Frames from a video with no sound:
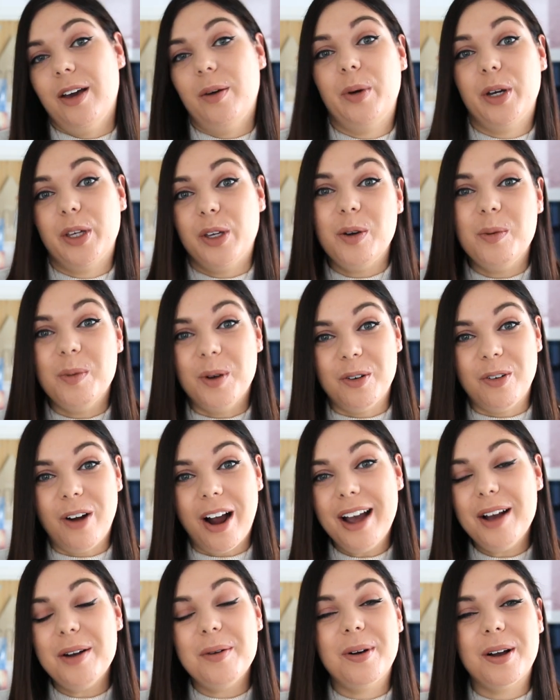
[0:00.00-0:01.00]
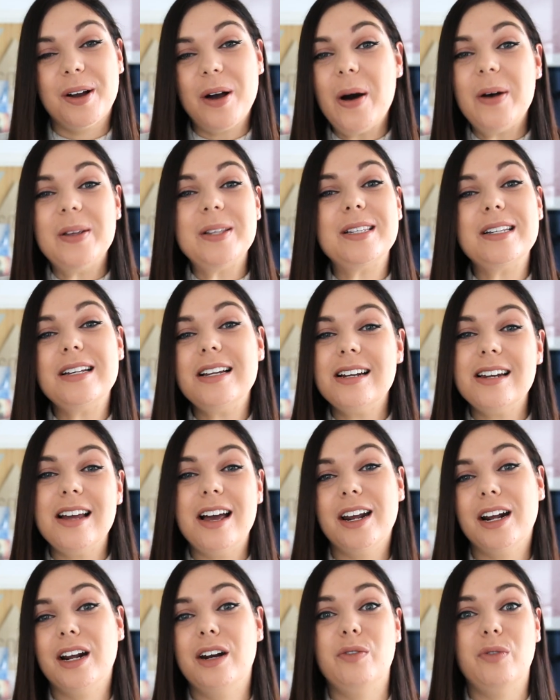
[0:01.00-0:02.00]
We're human, right? We're constantly
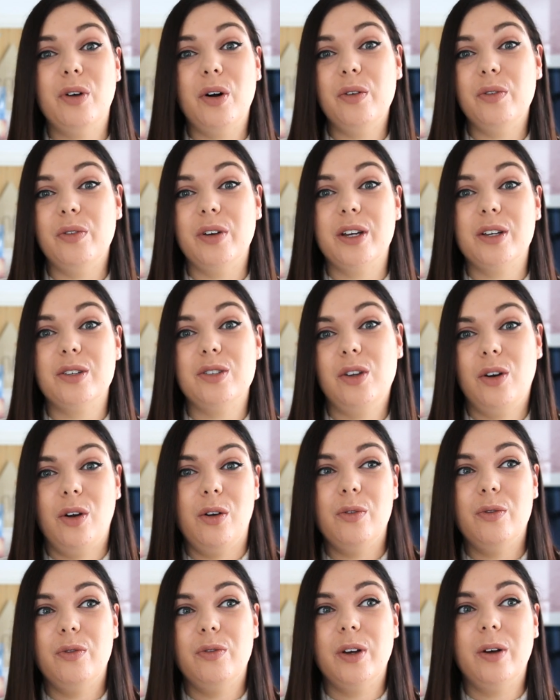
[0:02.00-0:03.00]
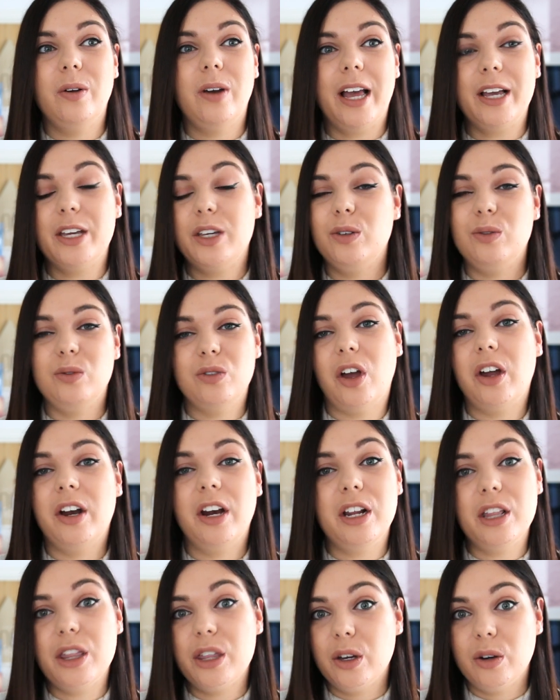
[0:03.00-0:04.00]
learning and evolving. So don't feel like you've done
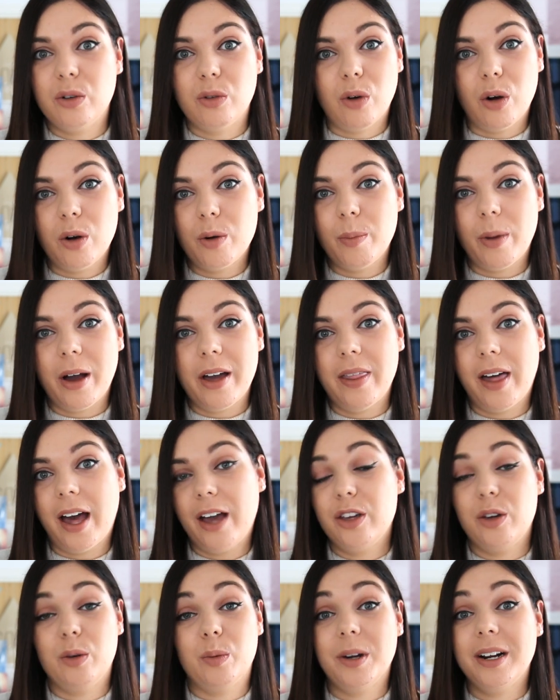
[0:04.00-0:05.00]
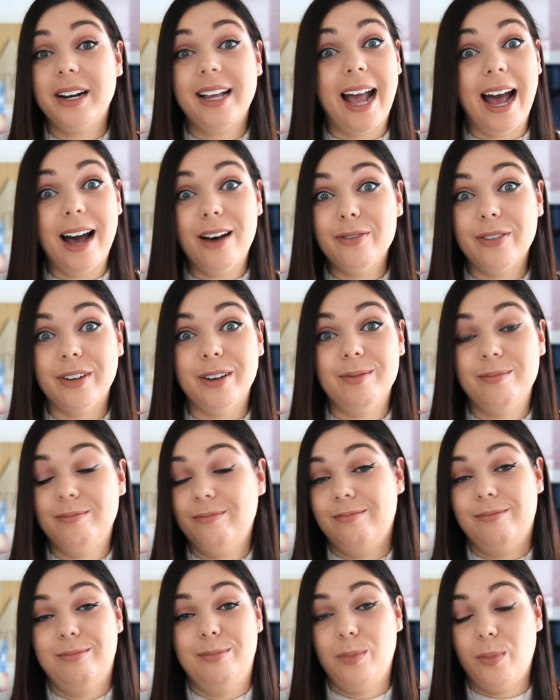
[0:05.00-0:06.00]
anything wrong by that. You really haven't.
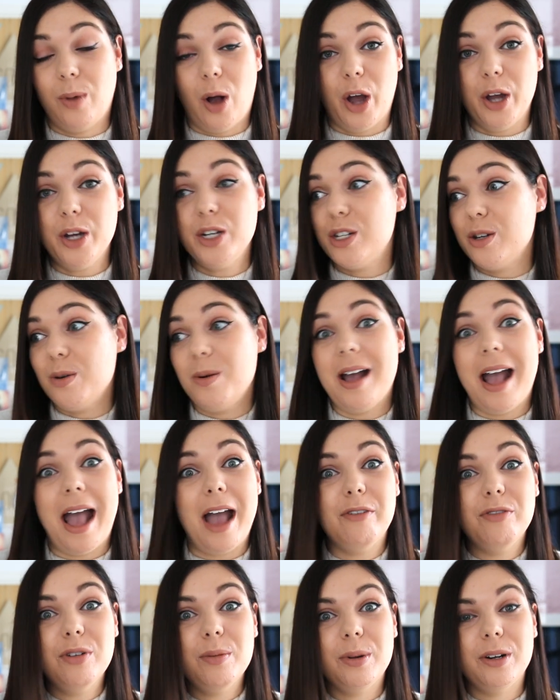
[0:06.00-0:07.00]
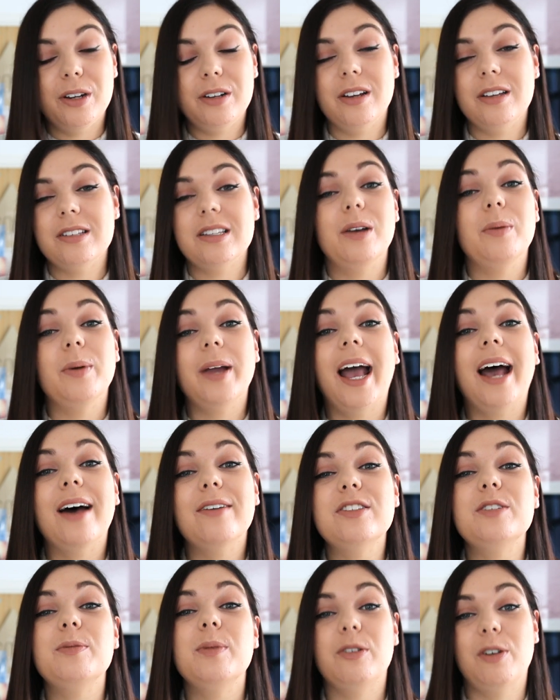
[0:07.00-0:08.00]
I do it, everybody does it. We
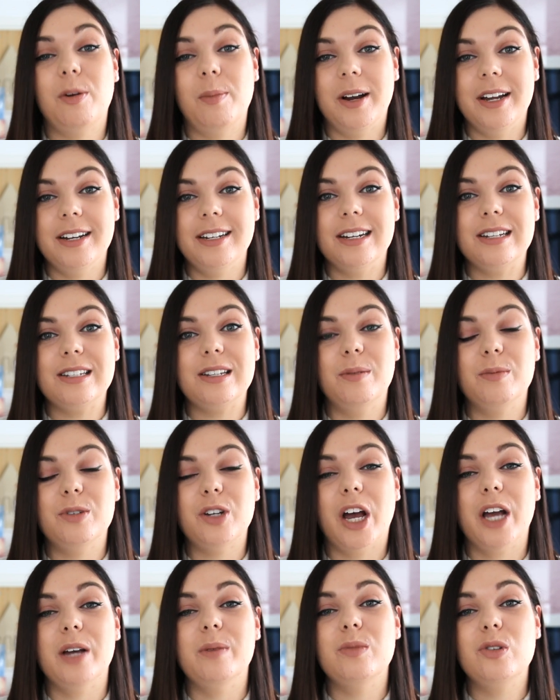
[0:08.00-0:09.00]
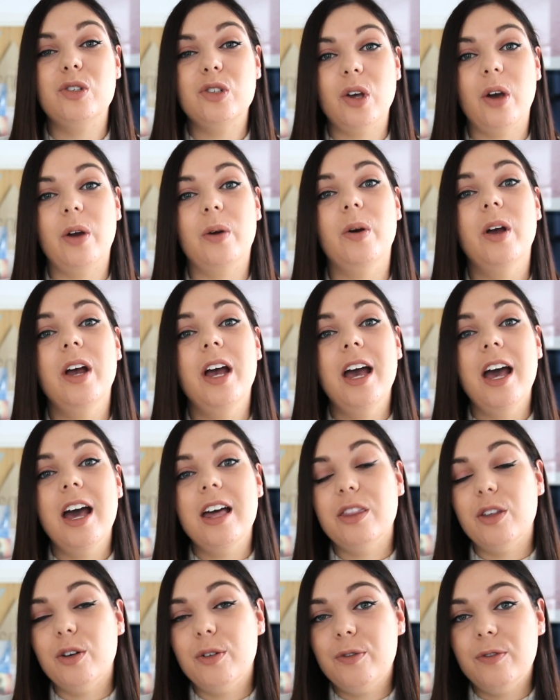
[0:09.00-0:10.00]
have to be reminded sometimes. So
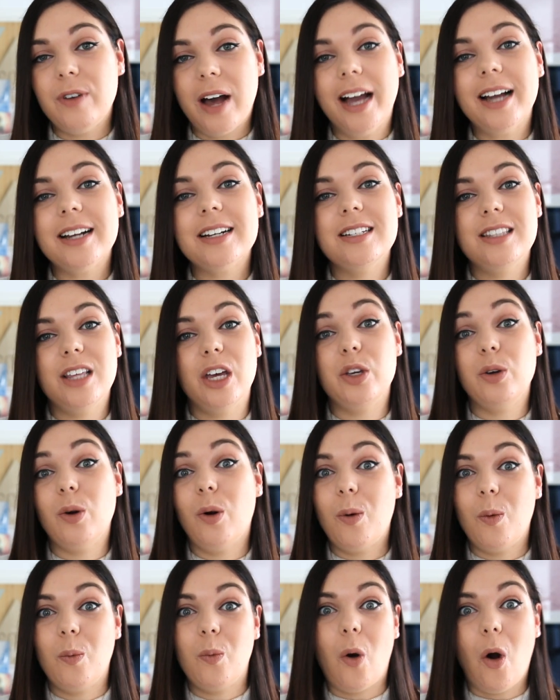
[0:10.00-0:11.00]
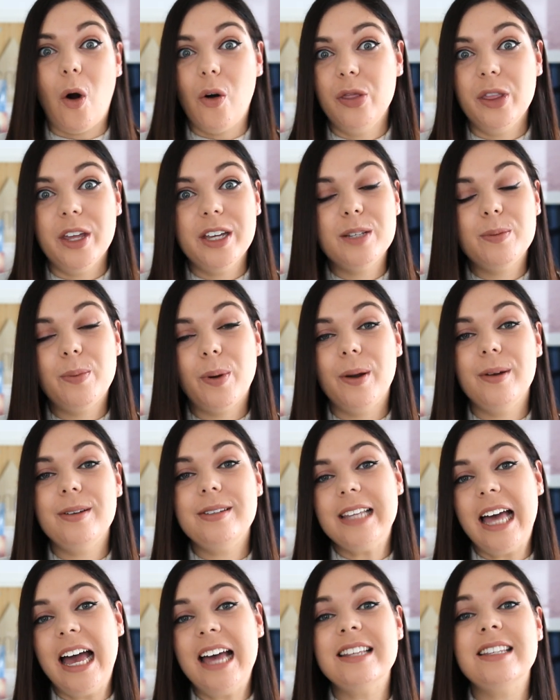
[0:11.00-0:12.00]
the fact that you're on this
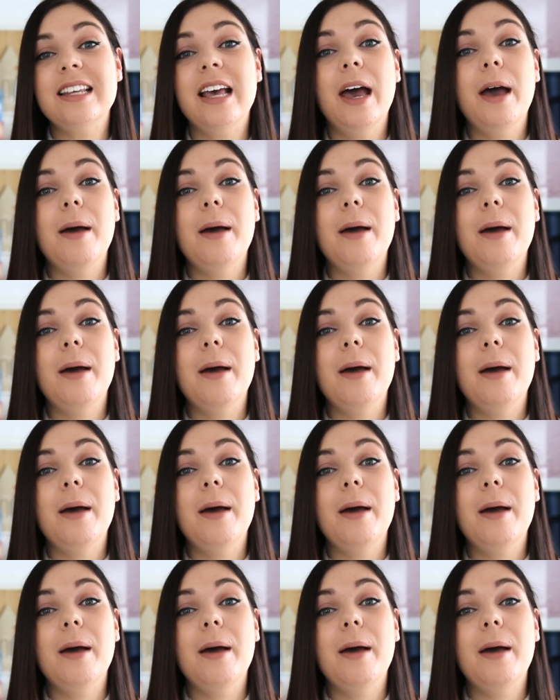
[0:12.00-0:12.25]
process